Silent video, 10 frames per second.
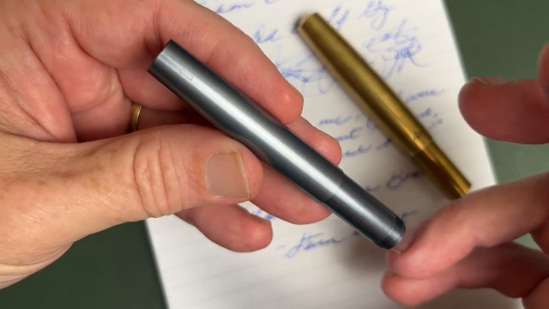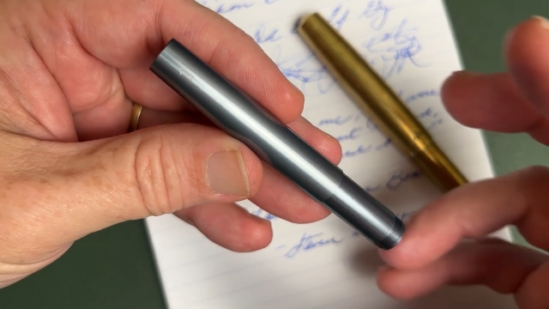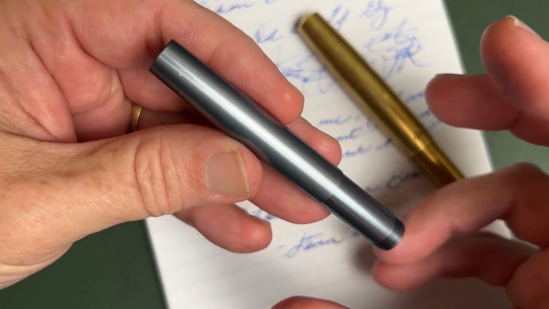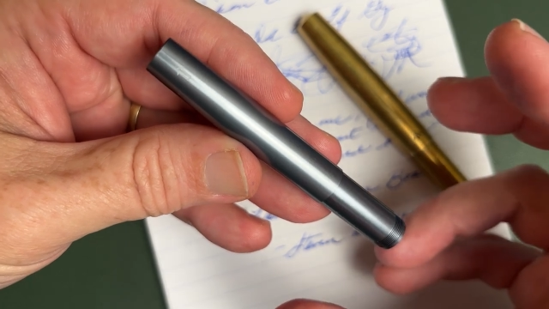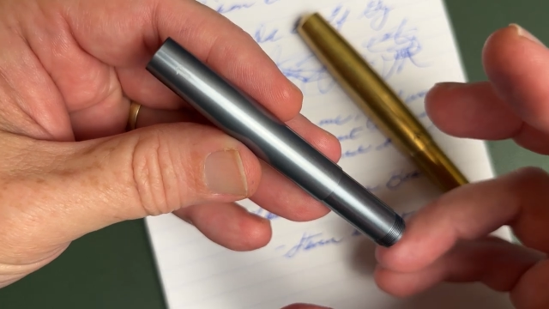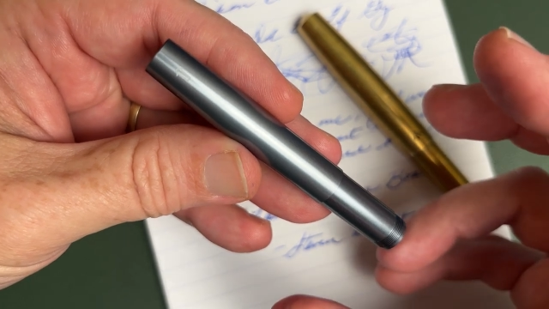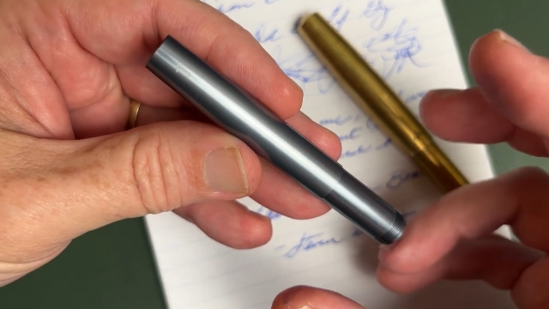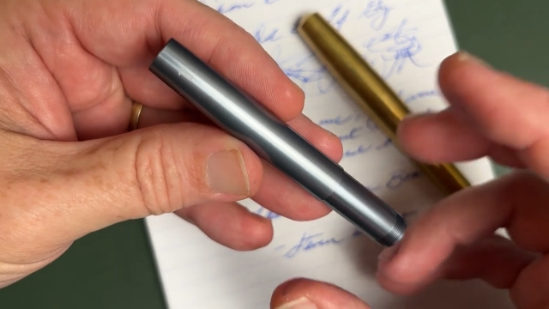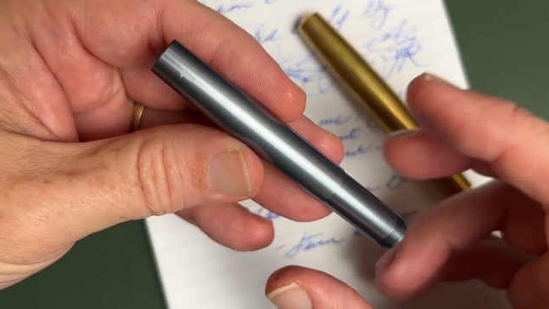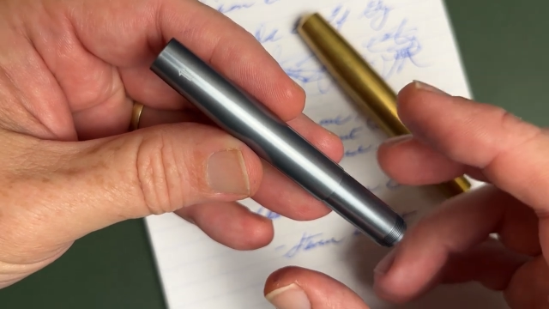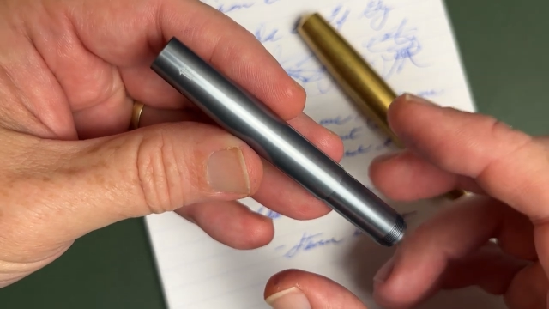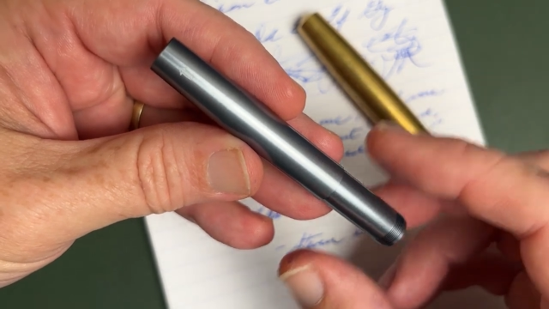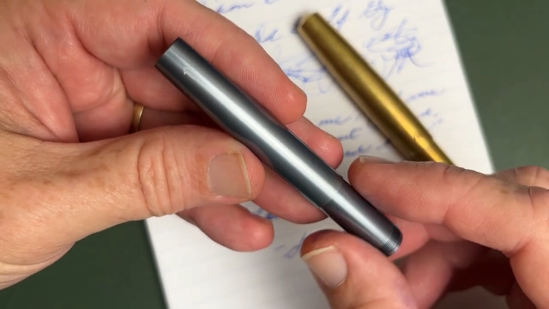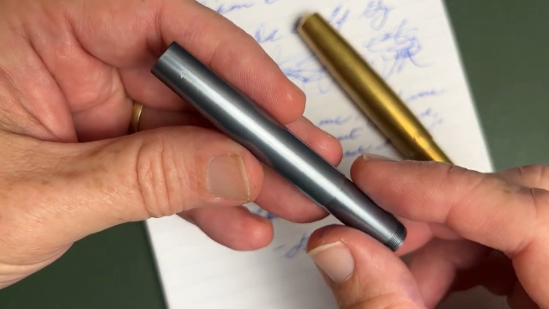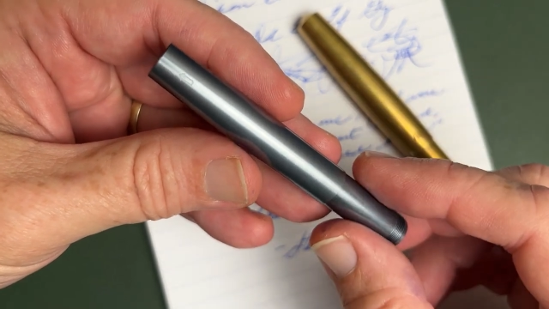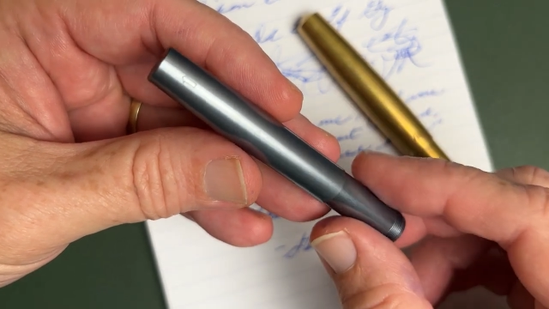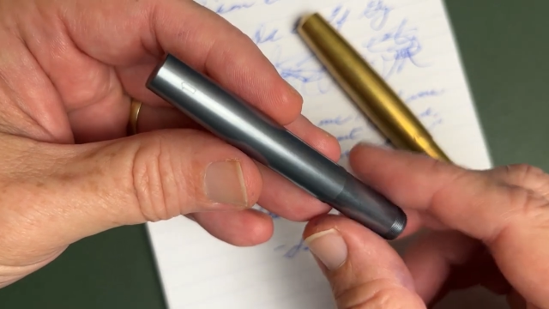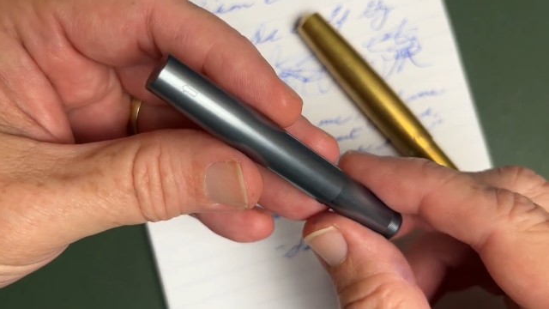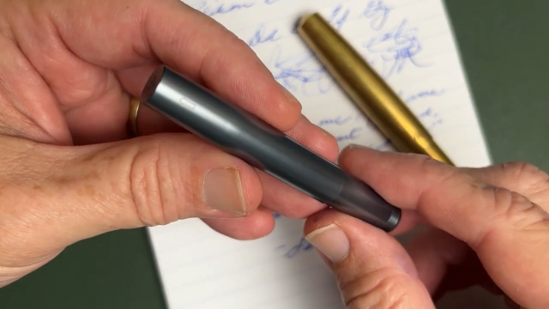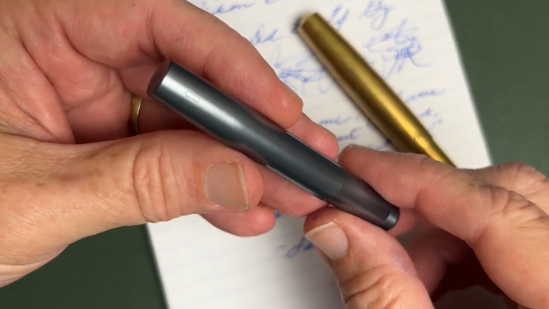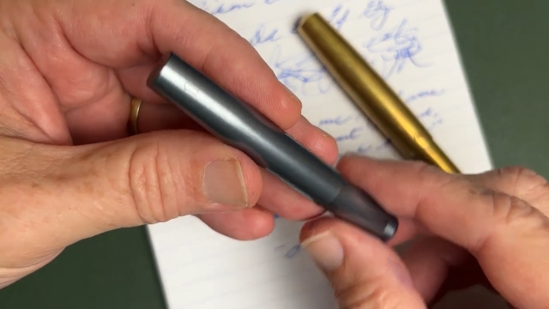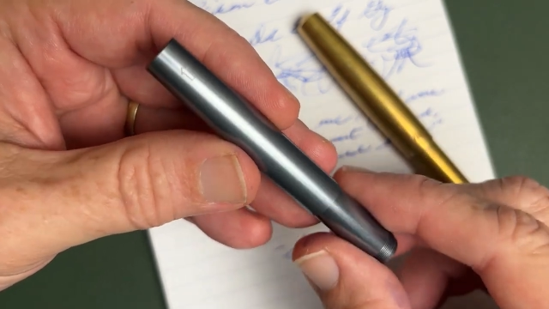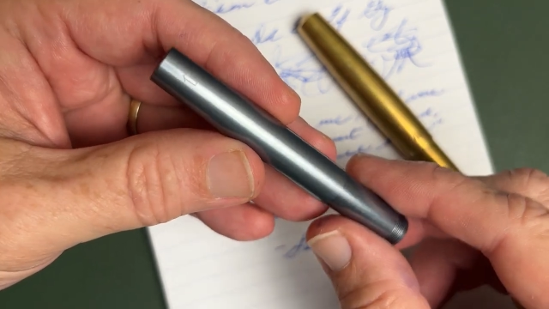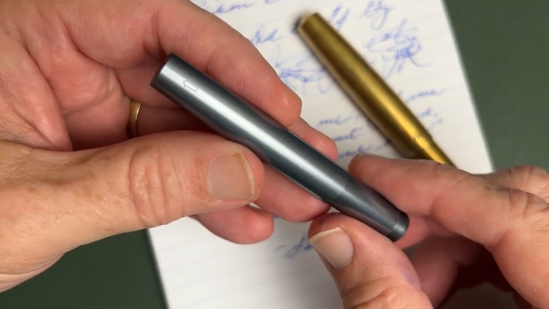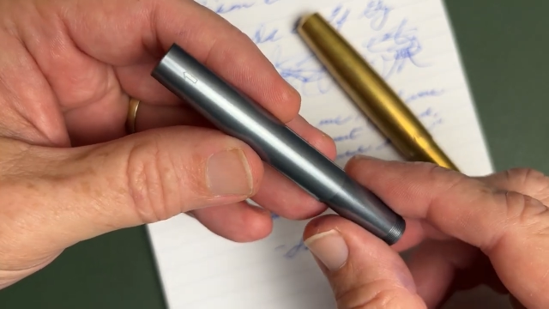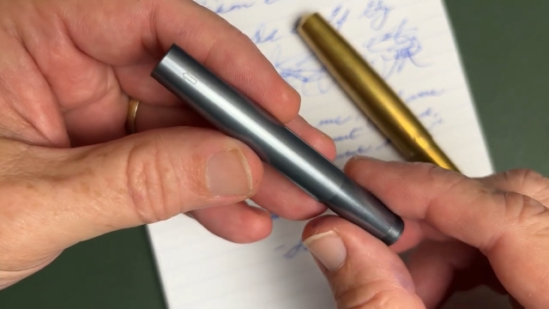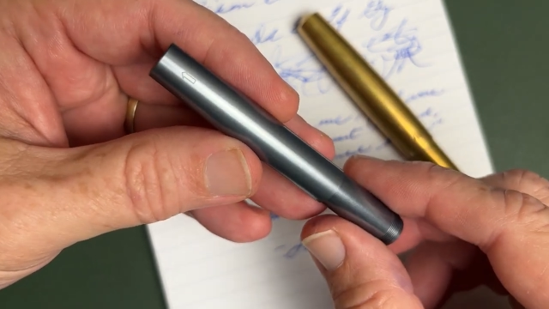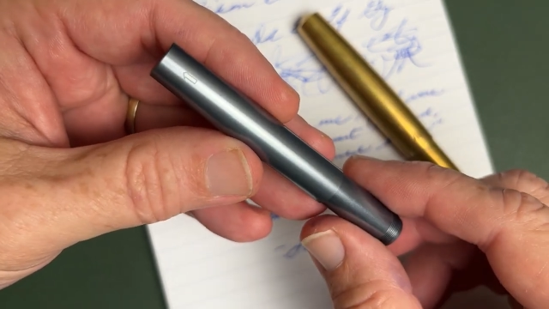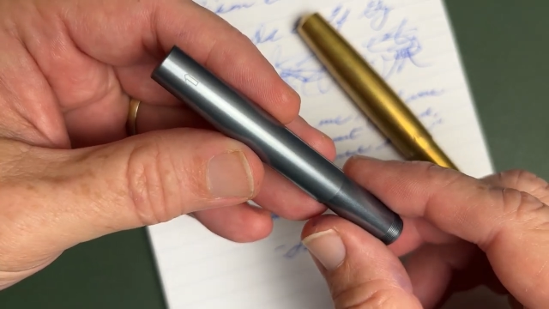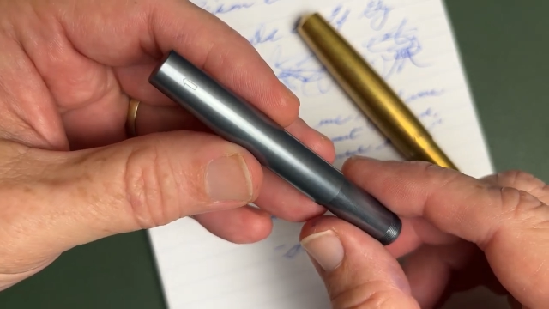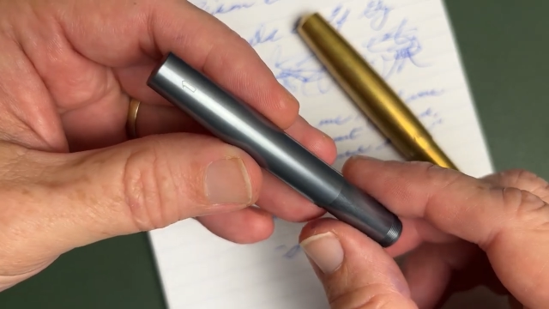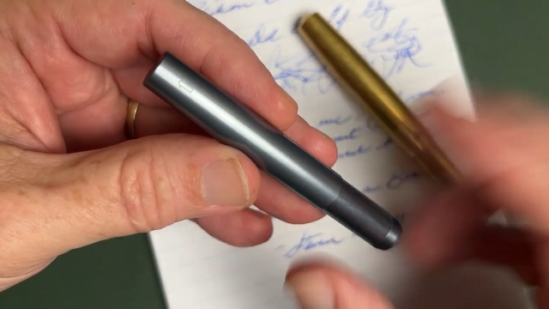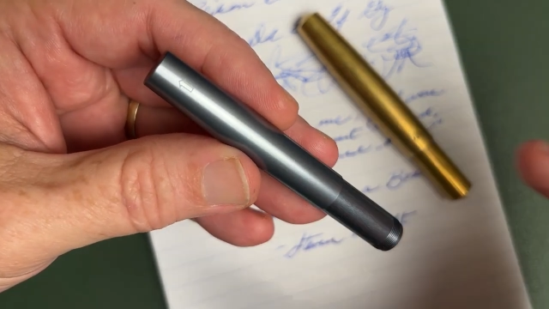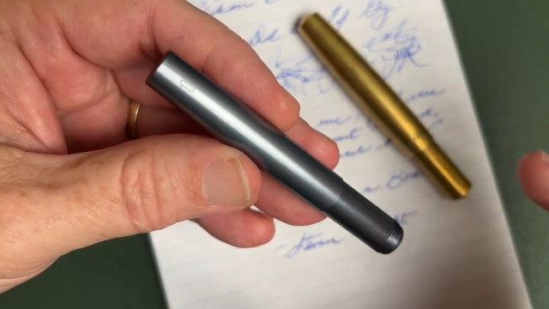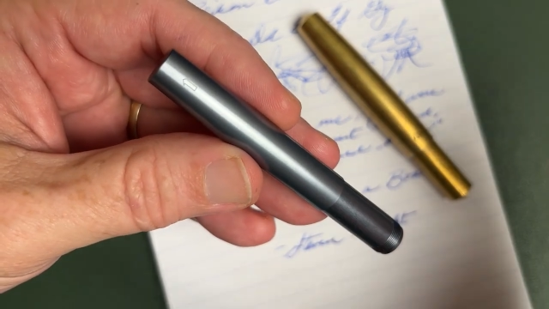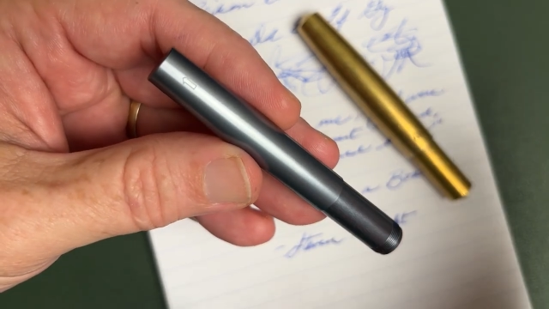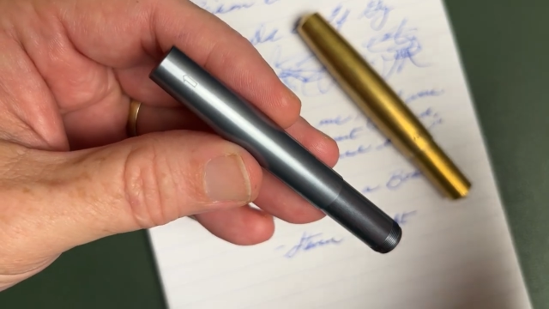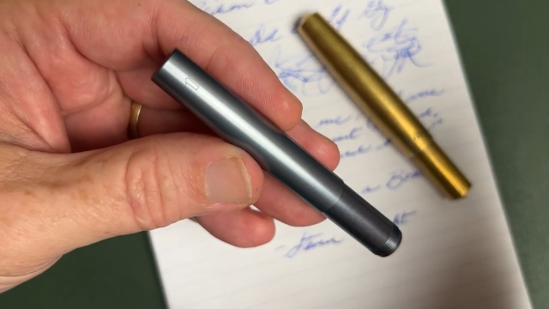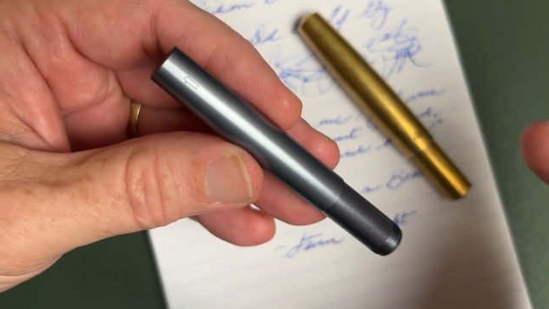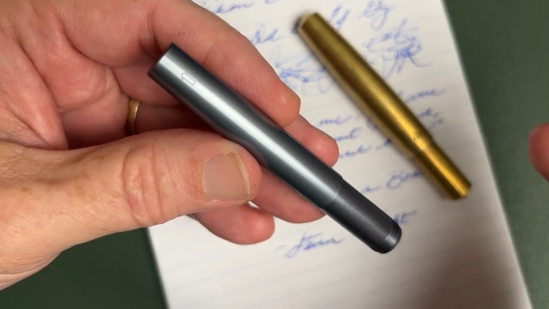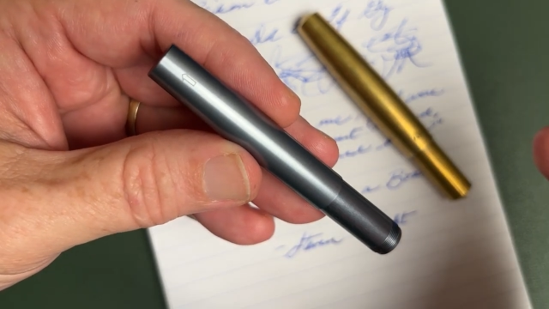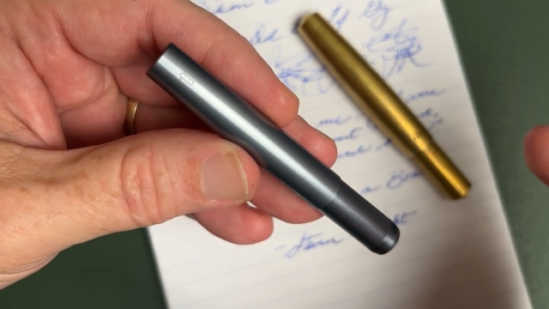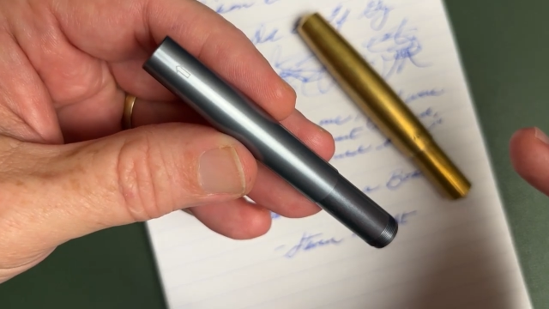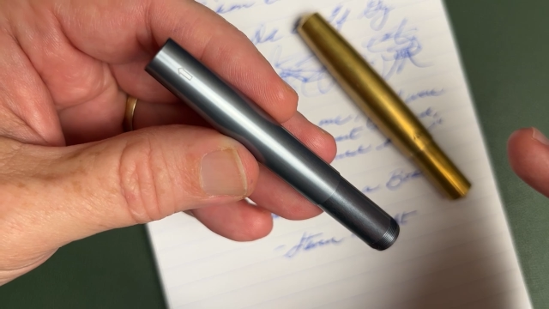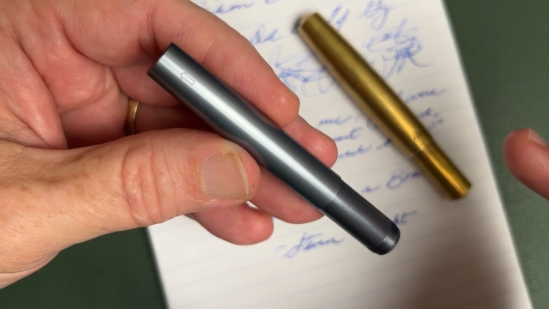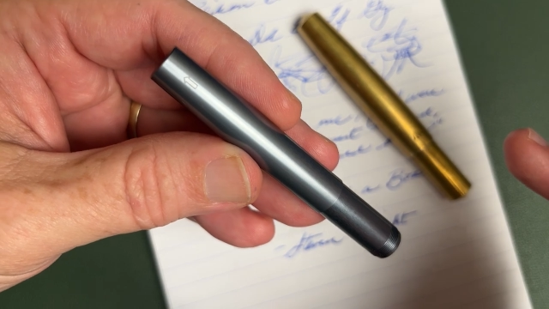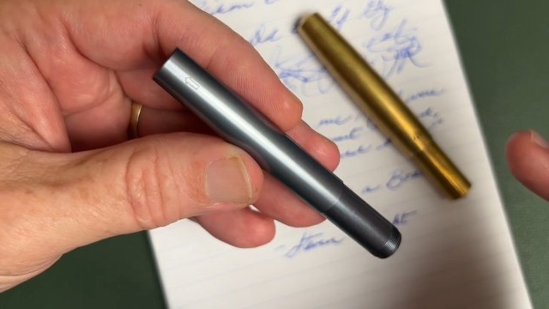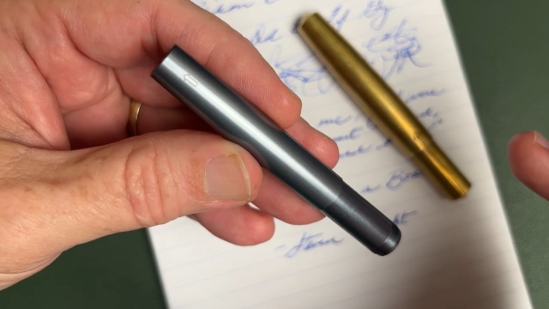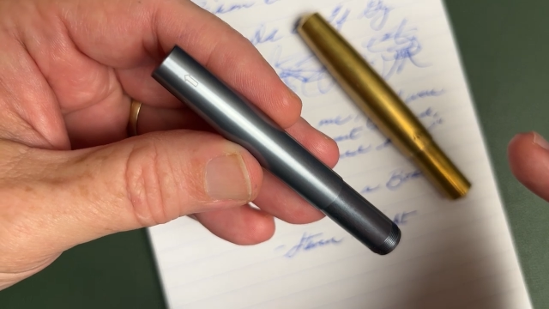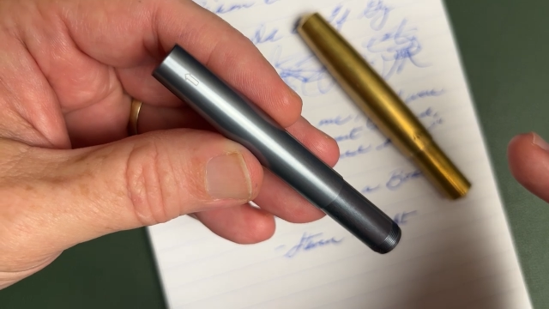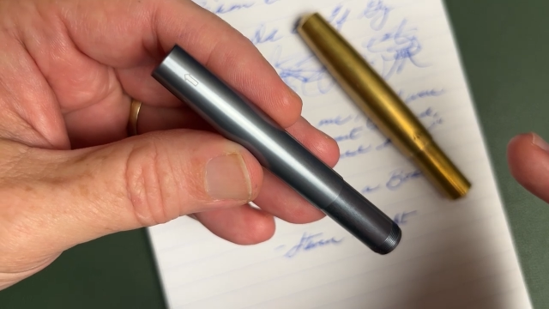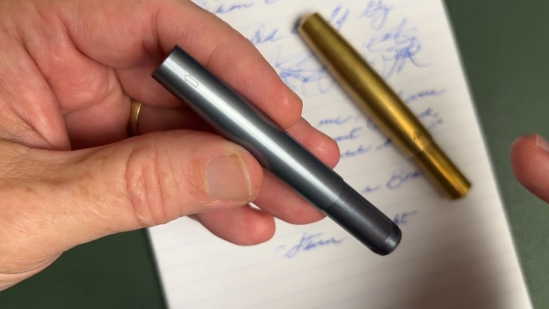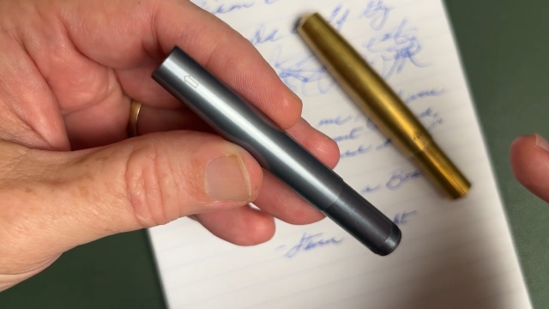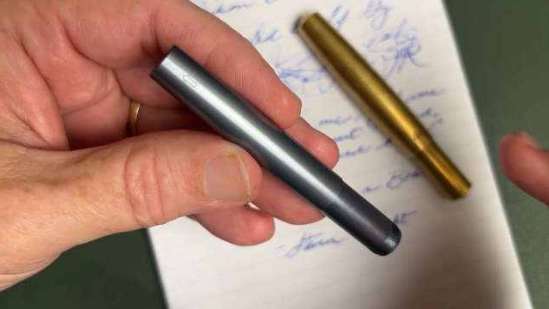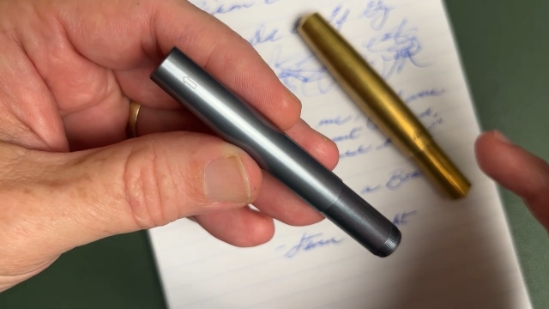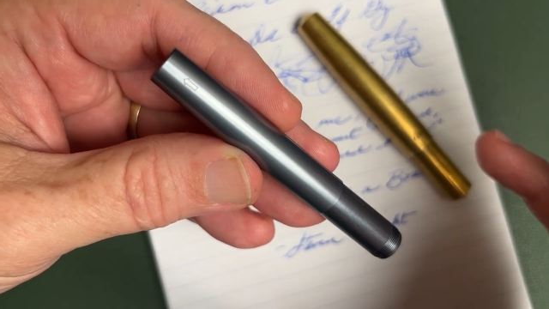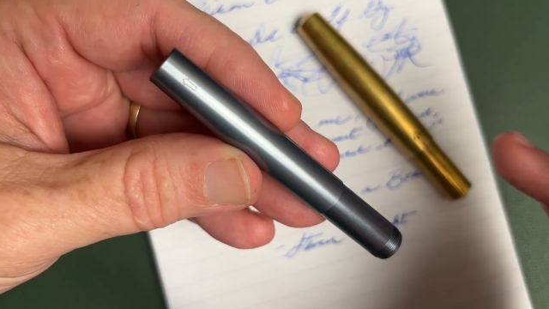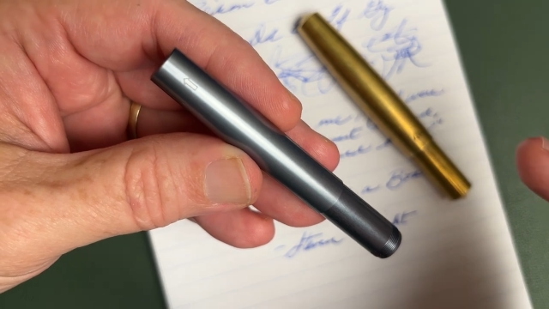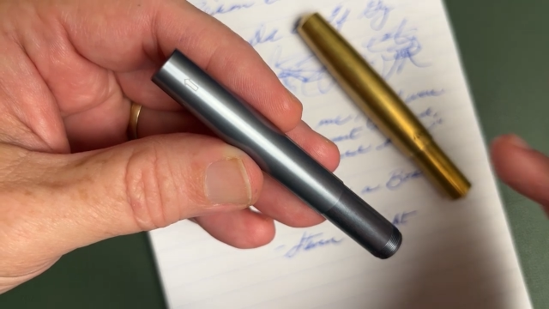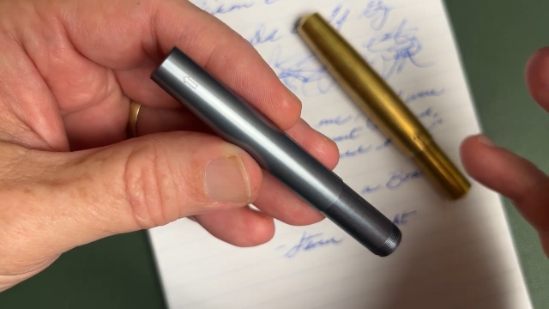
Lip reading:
(no speaker visible)